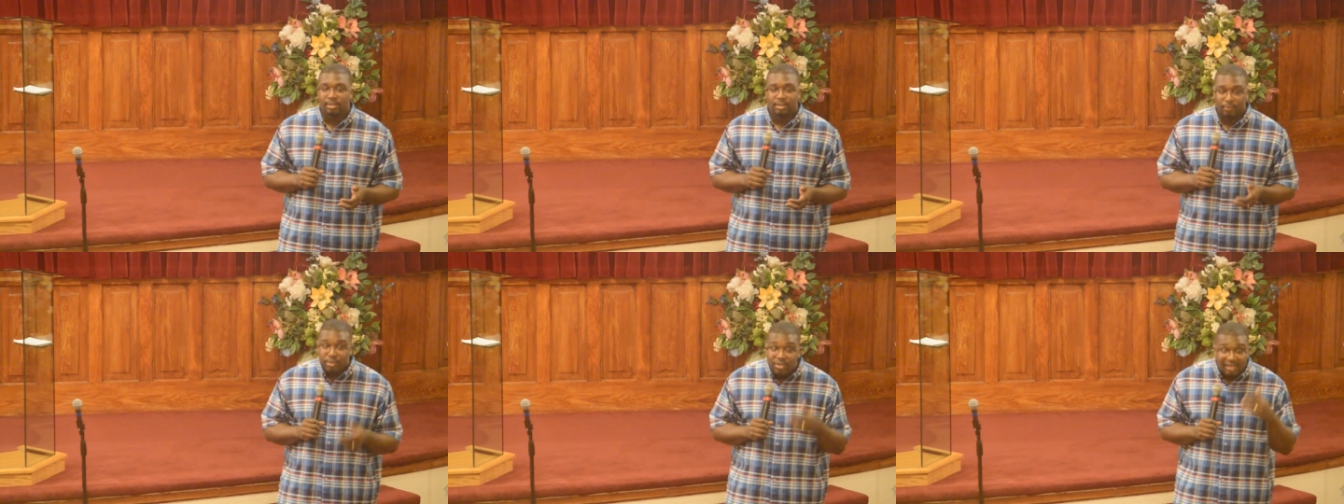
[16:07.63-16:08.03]

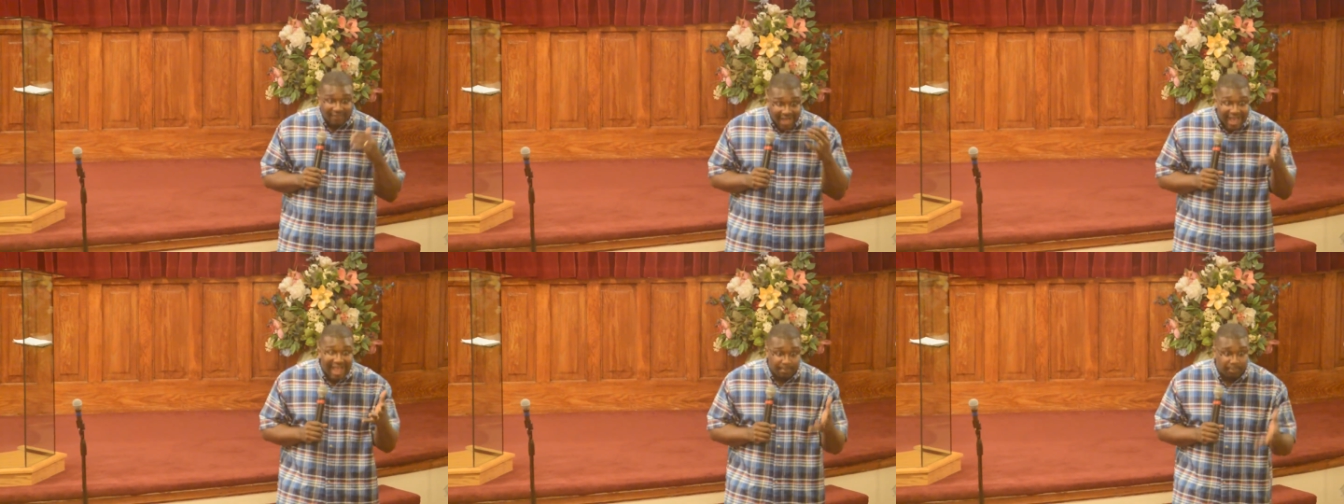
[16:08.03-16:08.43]
when you have
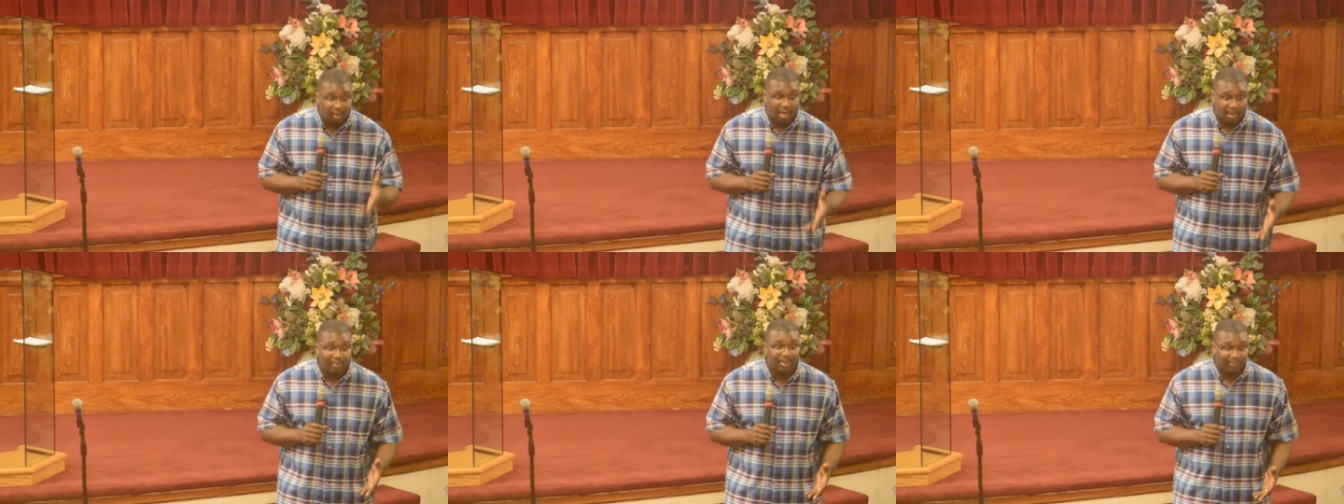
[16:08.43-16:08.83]
an eye
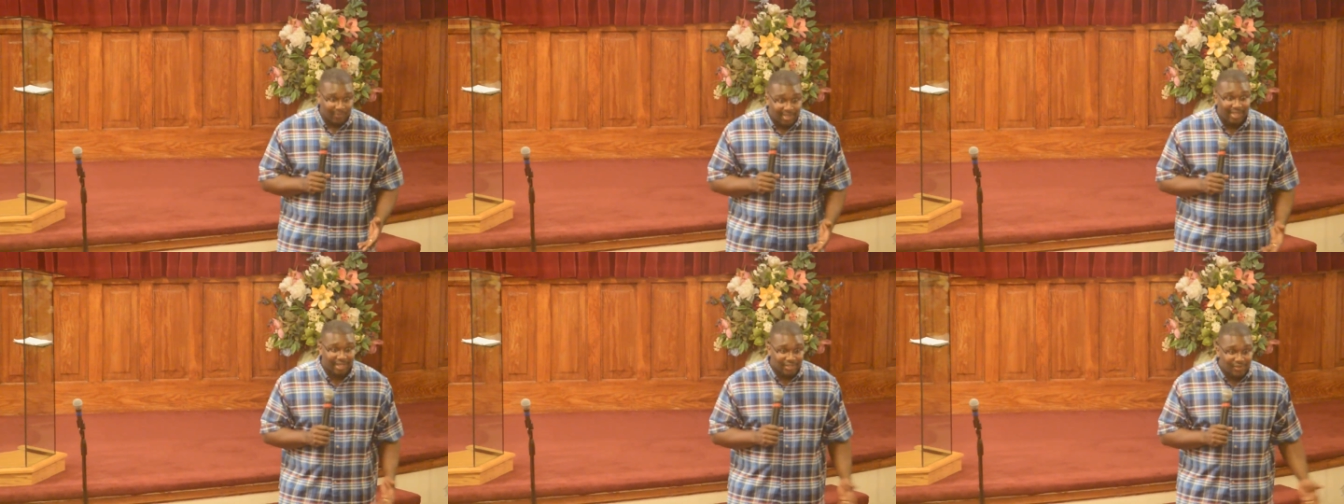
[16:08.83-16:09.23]
problem.
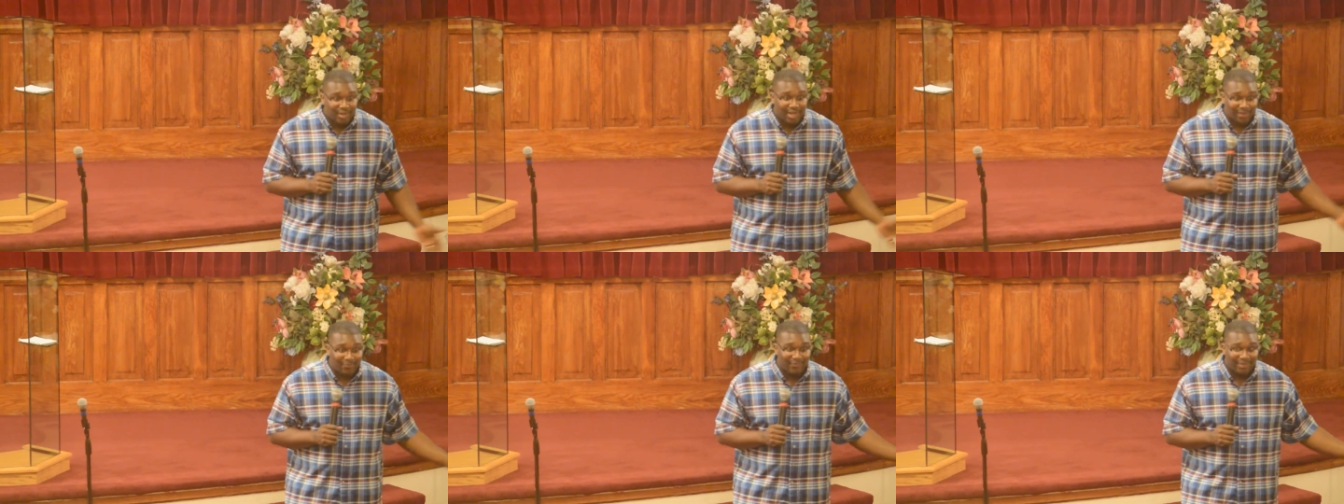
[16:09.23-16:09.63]
That's
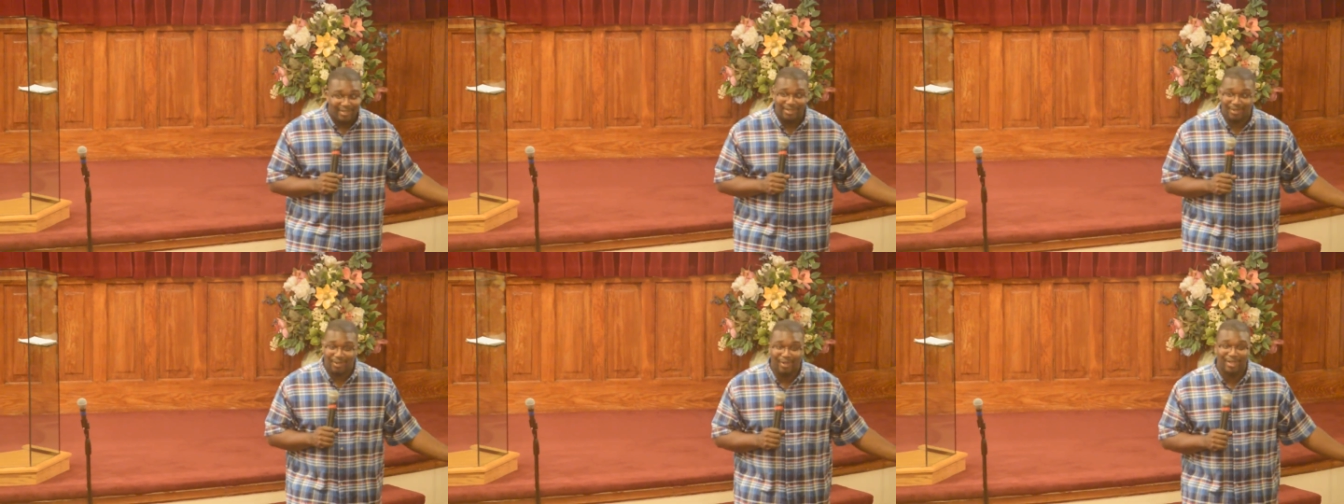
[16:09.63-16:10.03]
right.
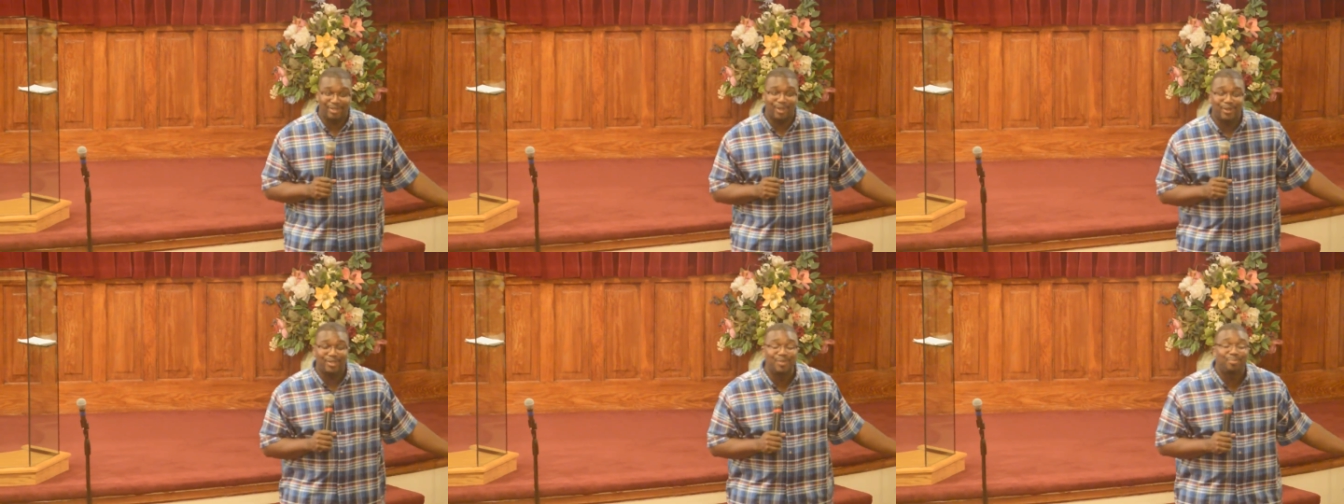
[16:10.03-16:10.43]
You know, and
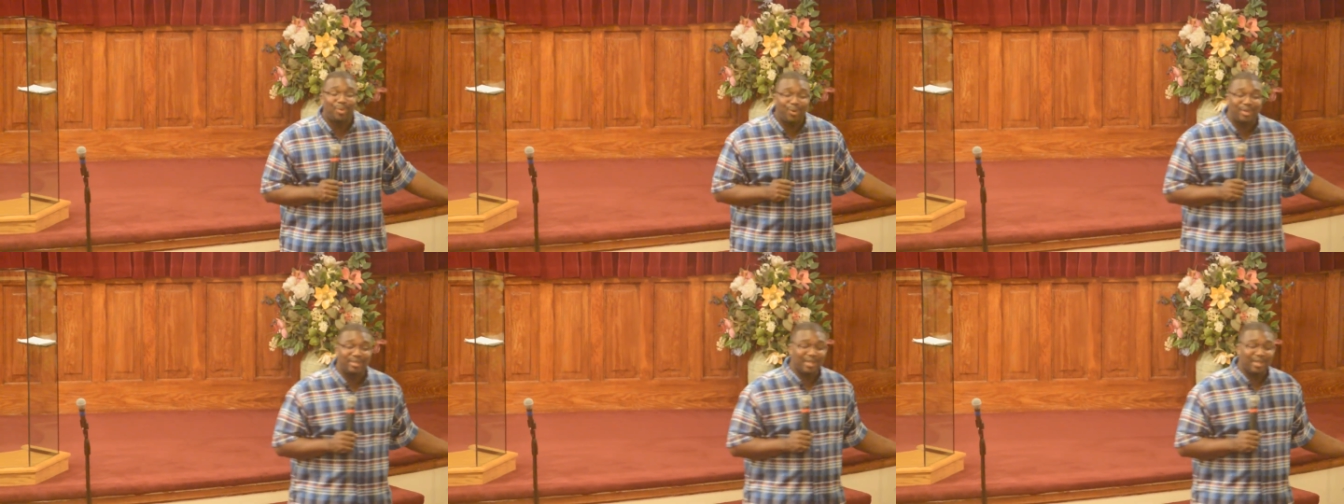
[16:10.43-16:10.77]
so it's important